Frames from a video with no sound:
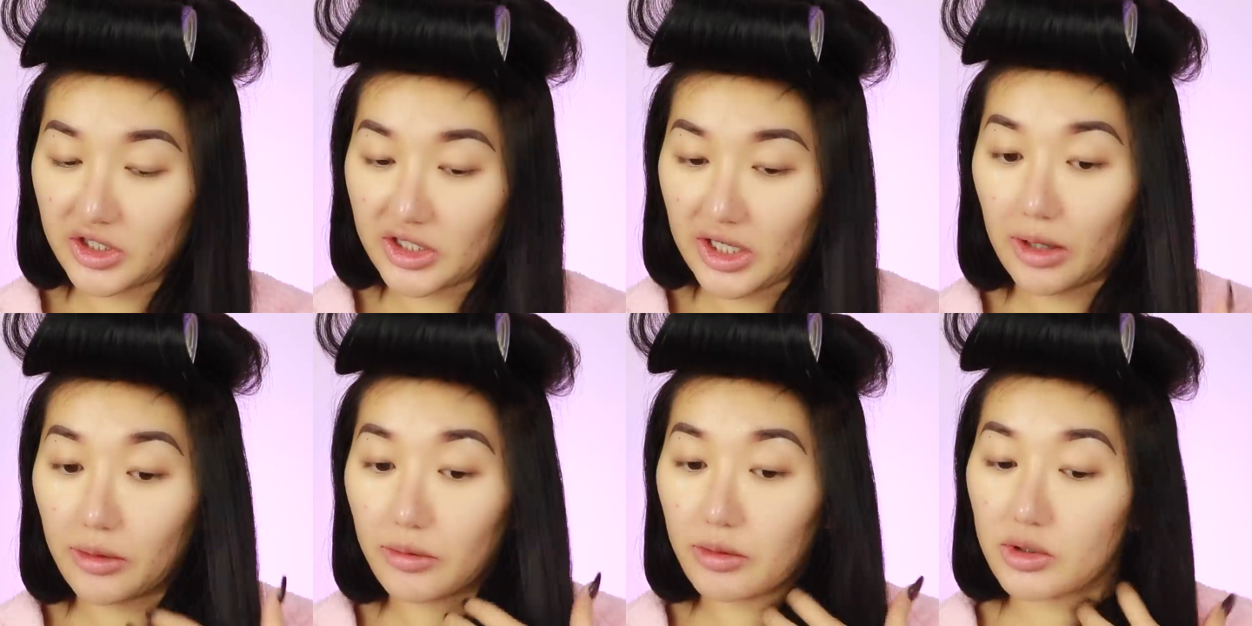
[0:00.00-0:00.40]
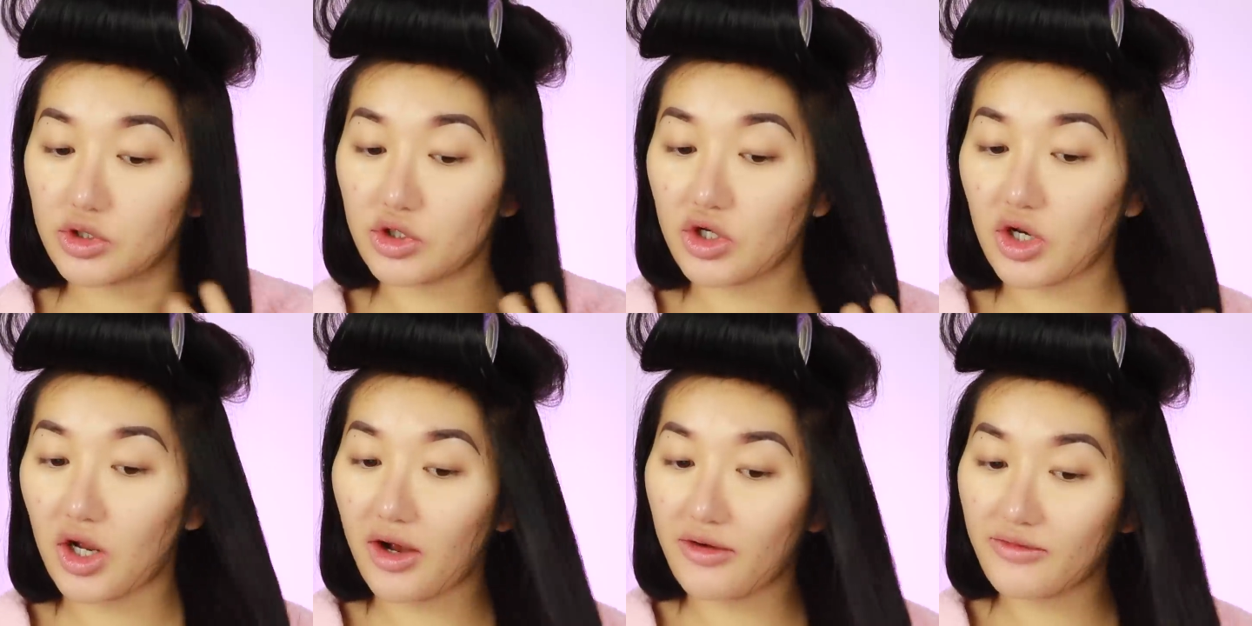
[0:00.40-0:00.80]
Okay, I'm going to
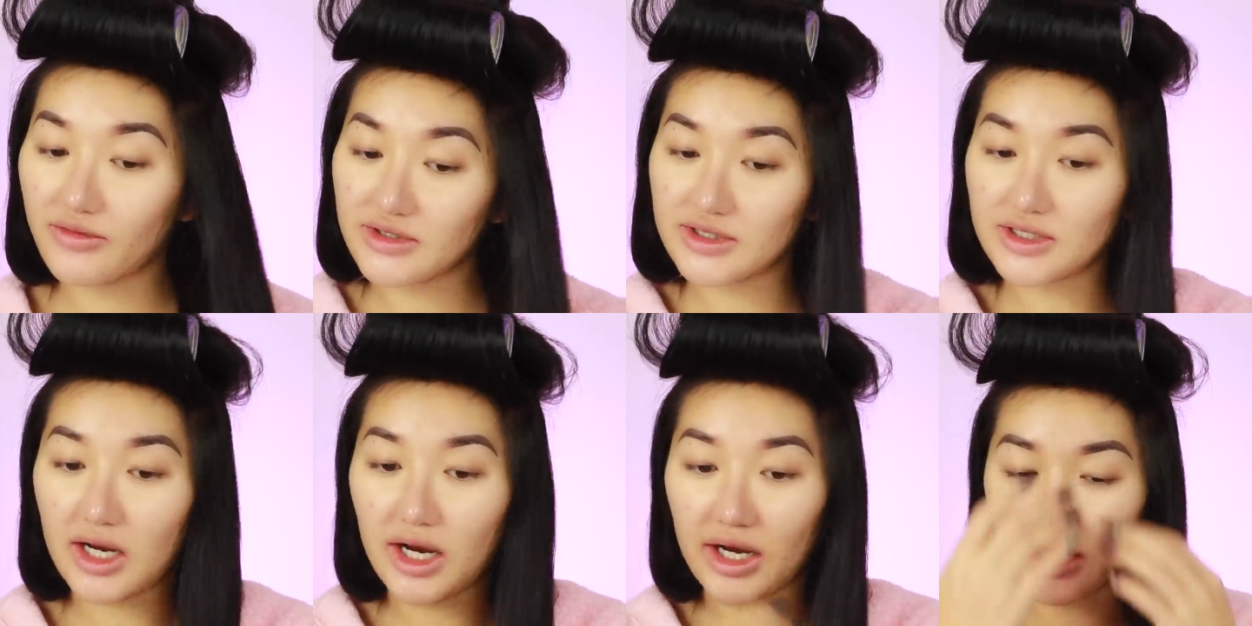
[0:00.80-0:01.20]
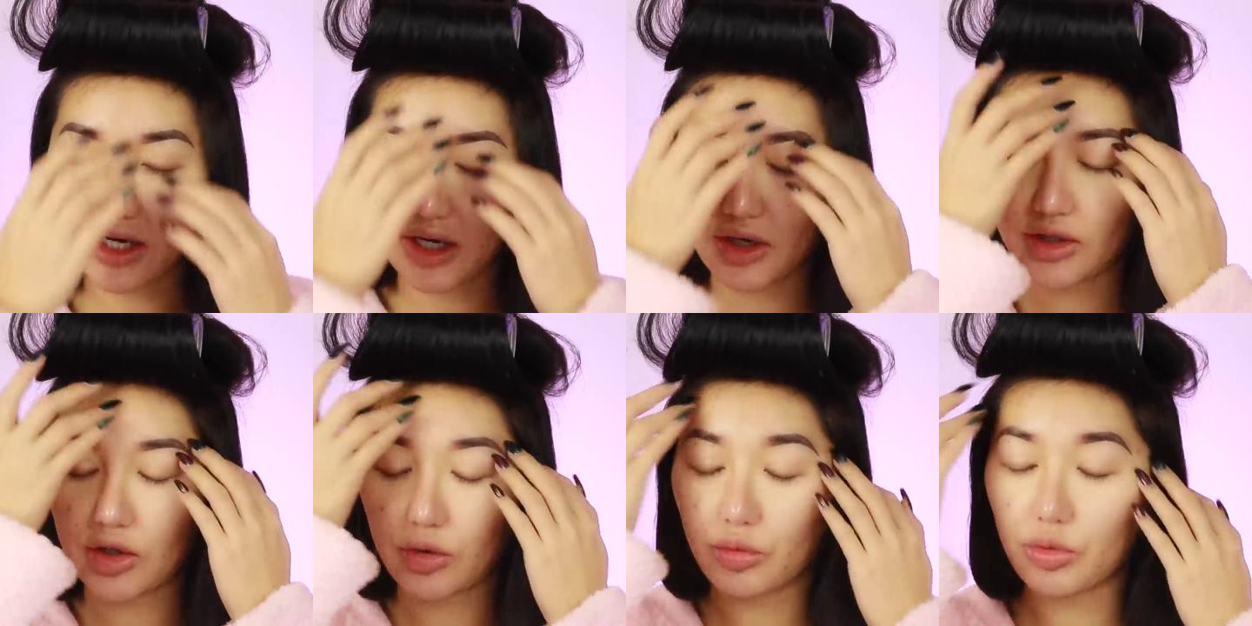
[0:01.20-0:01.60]
do the other side
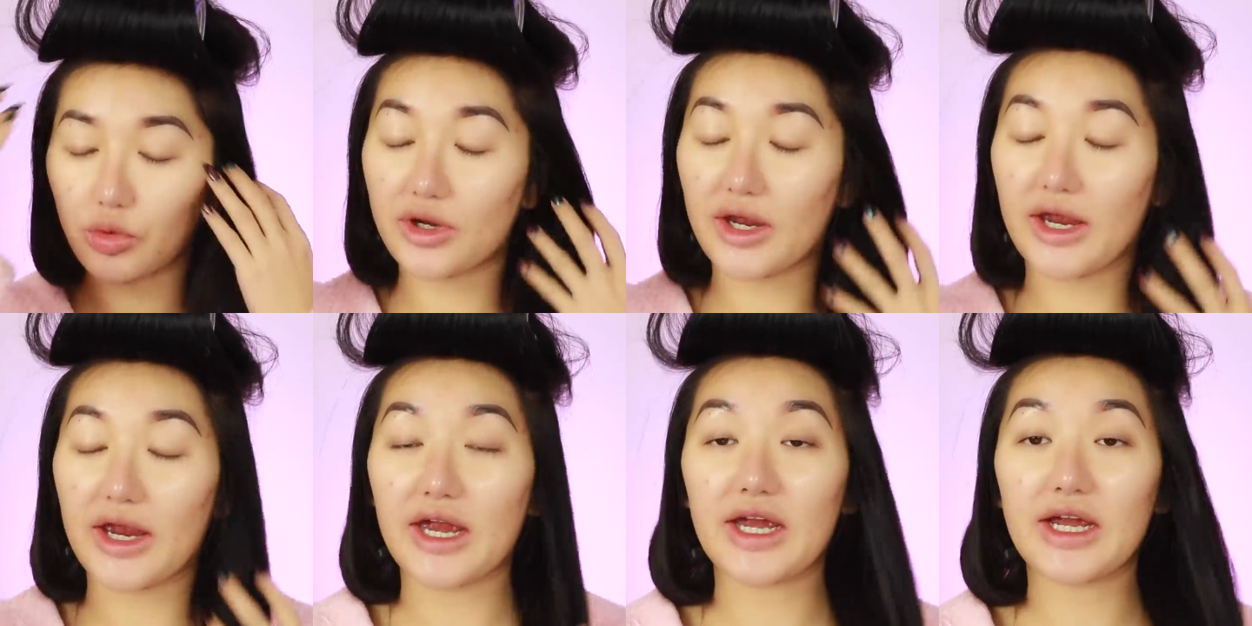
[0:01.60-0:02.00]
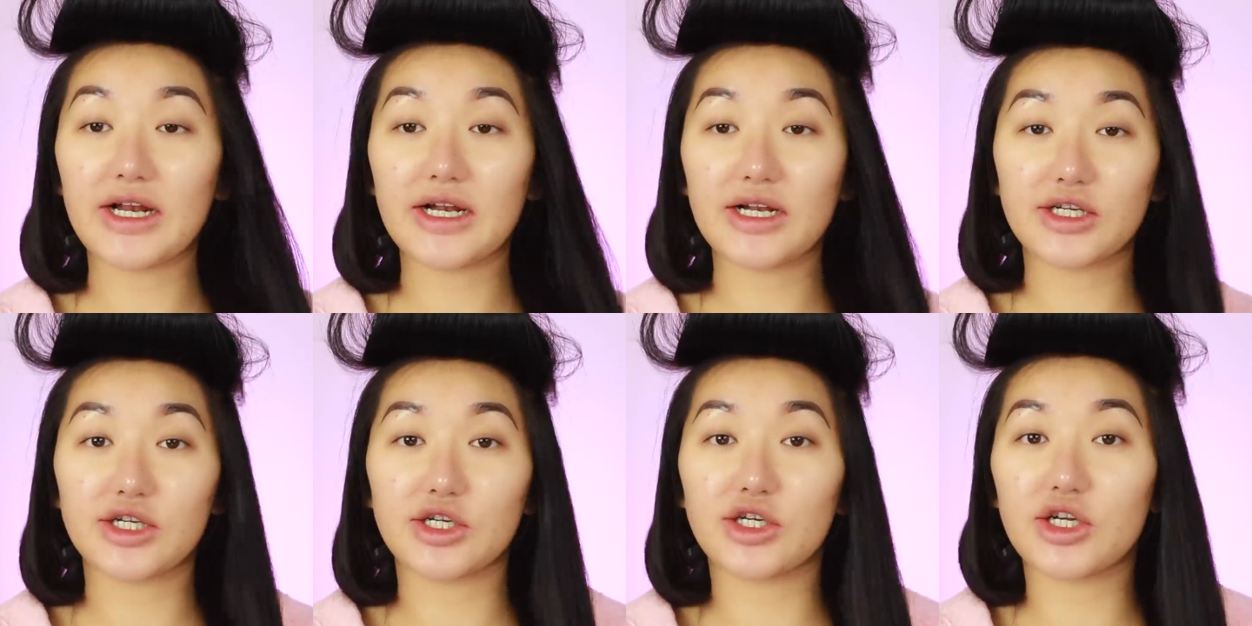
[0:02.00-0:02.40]
and then we'll get
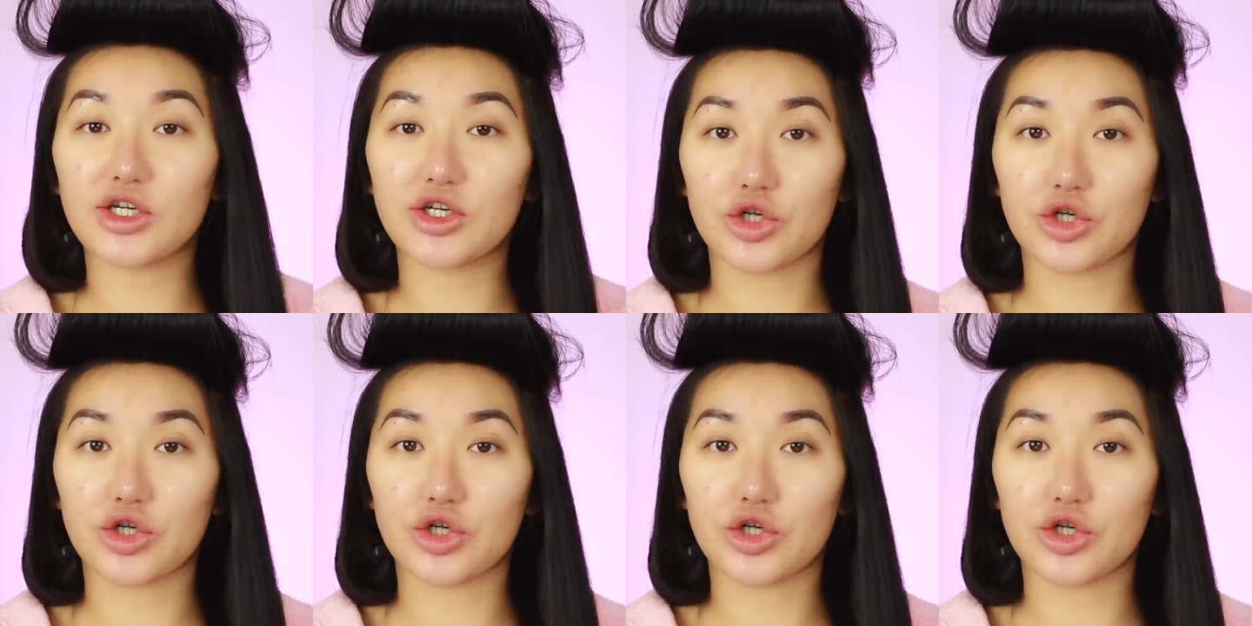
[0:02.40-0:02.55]
into the